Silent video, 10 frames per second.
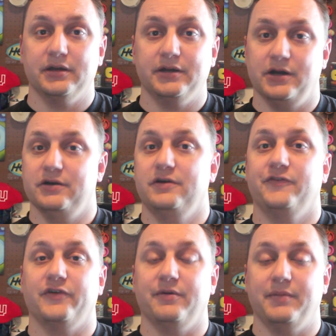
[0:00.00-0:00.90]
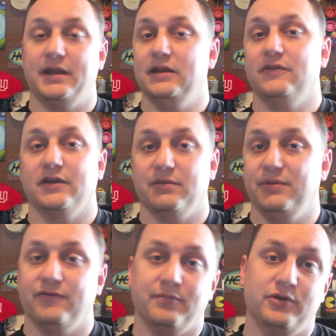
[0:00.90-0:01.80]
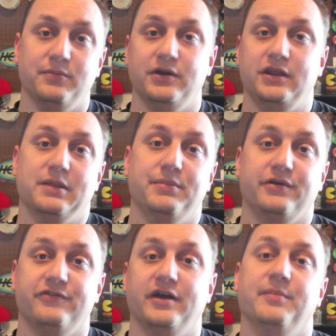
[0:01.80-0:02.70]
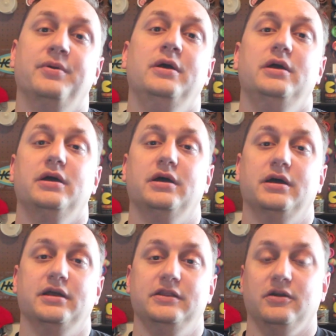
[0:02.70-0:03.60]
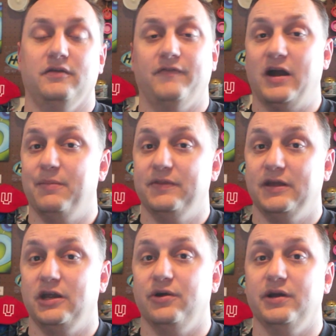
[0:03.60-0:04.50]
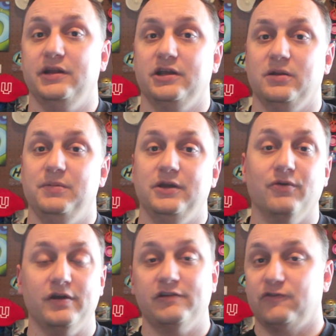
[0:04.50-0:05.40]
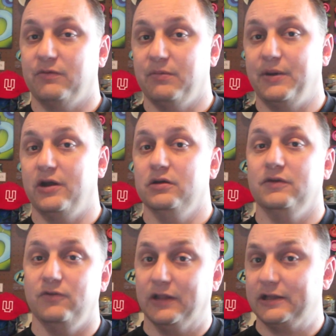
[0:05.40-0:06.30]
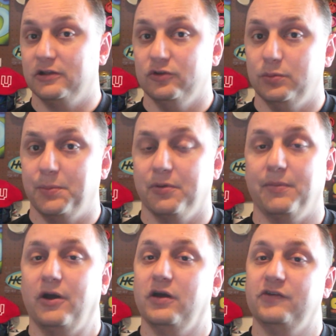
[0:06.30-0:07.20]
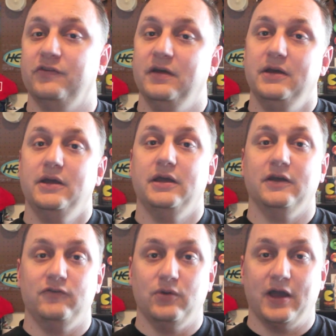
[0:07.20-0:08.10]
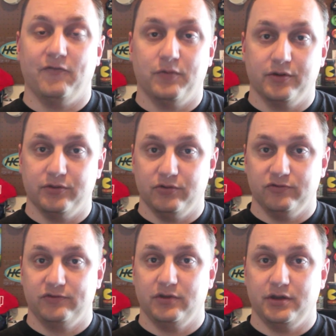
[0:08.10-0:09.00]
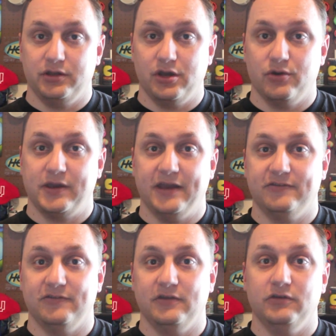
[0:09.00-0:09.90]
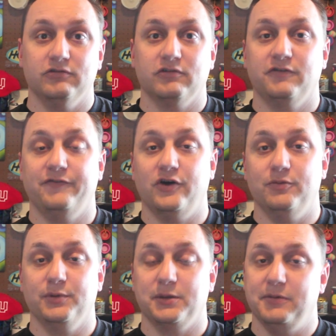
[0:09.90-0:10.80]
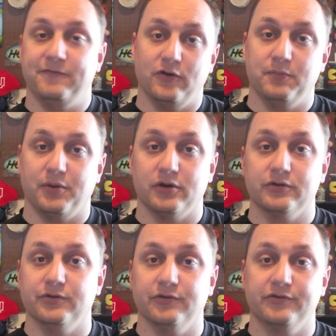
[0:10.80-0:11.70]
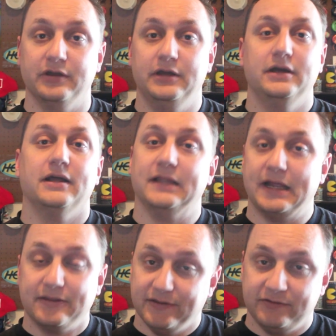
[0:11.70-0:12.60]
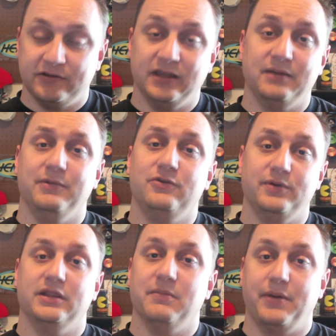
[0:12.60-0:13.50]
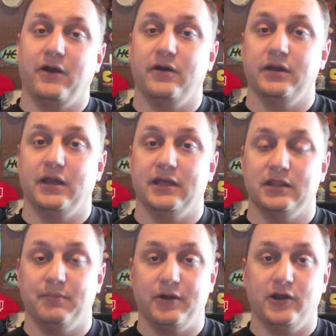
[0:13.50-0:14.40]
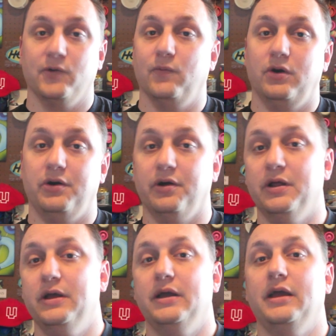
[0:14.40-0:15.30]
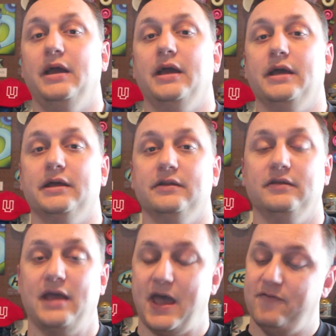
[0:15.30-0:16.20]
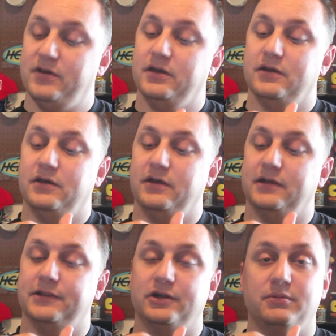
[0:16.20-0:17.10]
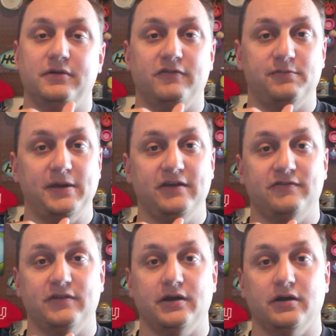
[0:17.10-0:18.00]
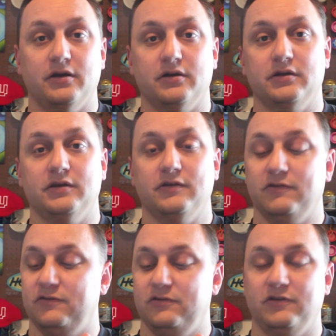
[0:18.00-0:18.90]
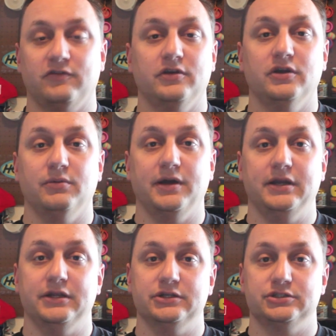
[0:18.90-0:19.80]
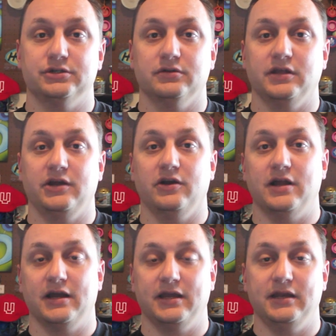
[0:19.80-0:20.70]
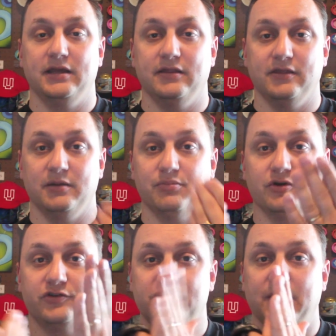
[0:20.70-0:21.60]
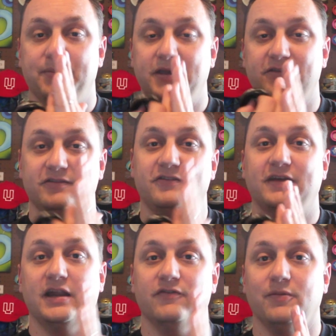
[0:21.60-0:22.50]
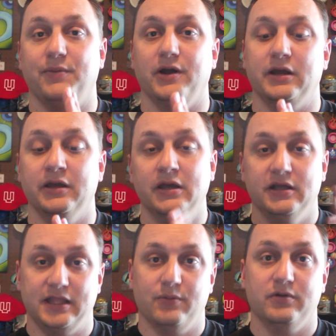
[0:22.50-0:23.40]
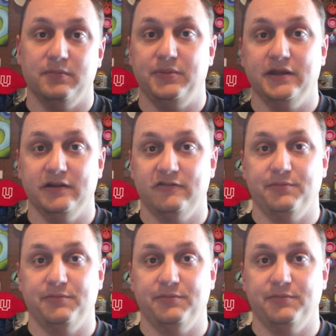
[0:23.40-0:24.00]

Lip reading: gunk from anything. It could be from humidity that builds up in your environment that you're in. It could be grease from the bearing if you like to lube up your bearings. If you have one of those yo-yo cases that uses foam, it could be foam particles. A lot of things can get in between the bearing and the bearing wall, and having a little bit of space there is just a good way to ensure that you're not getting anything pushed up against the side of your bearing that would impede its